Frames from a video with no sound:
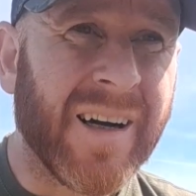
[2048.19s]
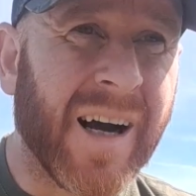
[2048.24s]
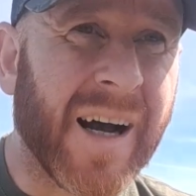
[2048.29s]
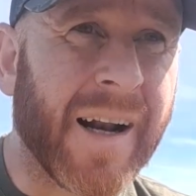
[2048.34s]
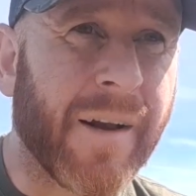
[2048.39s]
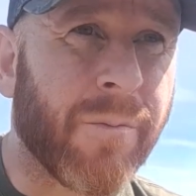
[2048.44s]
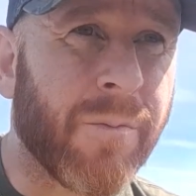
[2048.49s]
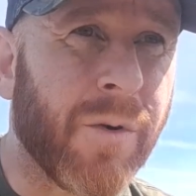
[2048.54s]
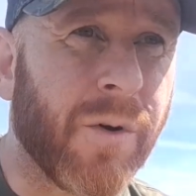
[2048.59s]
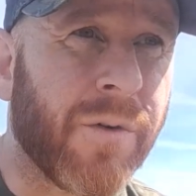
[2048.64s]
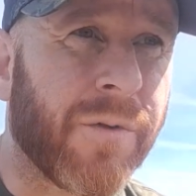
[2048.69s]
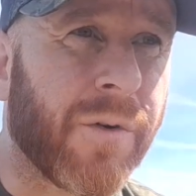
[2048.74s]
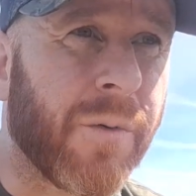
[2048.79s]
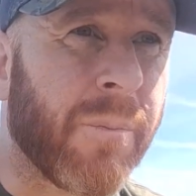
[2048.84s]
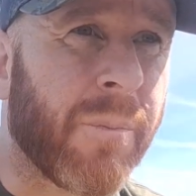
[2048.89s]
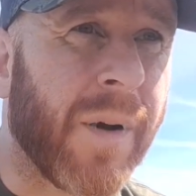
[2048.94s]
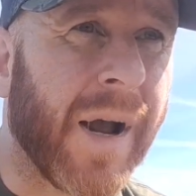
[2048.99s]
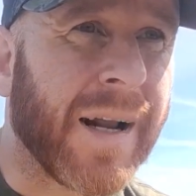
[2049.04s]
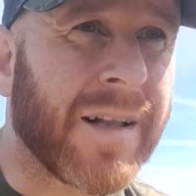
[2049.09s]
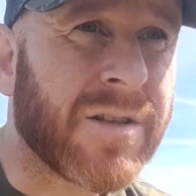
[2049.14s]
And I've moved from
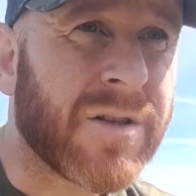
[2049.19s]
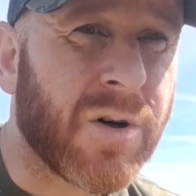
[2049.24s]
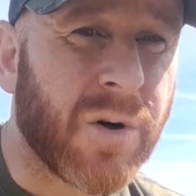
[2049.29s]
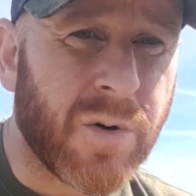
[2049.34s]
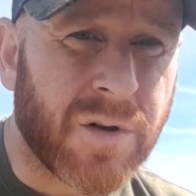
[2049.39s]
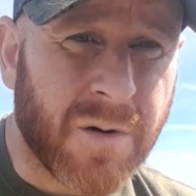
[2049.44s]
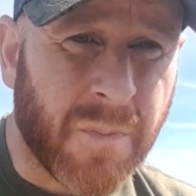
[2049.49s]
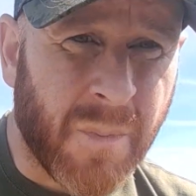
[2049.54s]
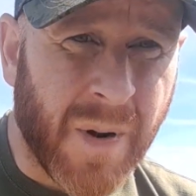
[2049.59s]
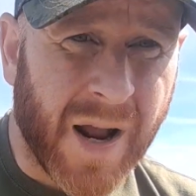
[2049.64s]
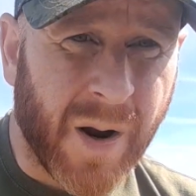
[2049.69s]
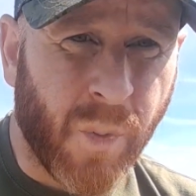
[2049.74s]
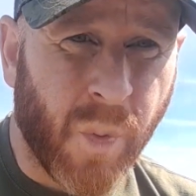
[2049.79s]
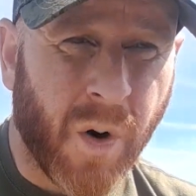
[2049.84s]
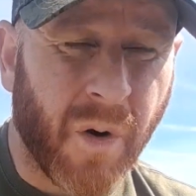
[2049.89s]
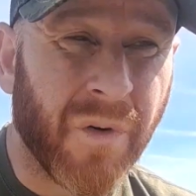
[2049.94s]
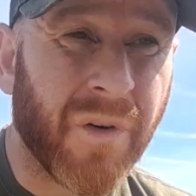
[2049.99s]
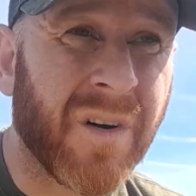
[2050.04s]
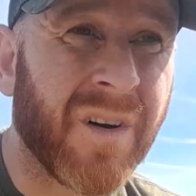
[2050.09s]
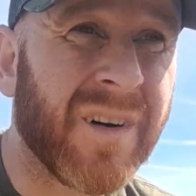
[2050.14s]
peg 2 to peg
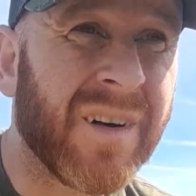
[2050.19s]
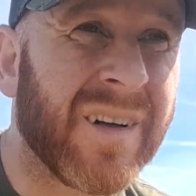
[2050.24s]
1.